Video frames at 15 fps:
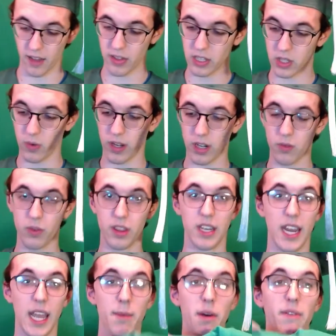this sweater with the
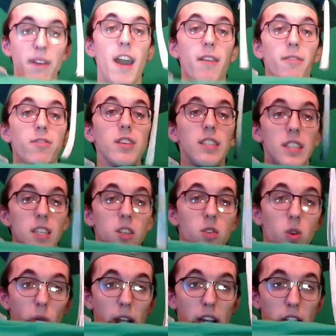name of every single
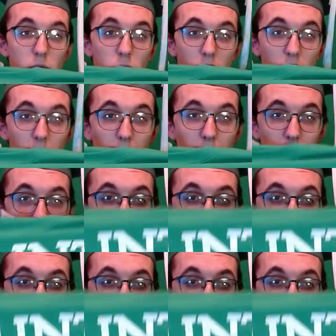graduate on it.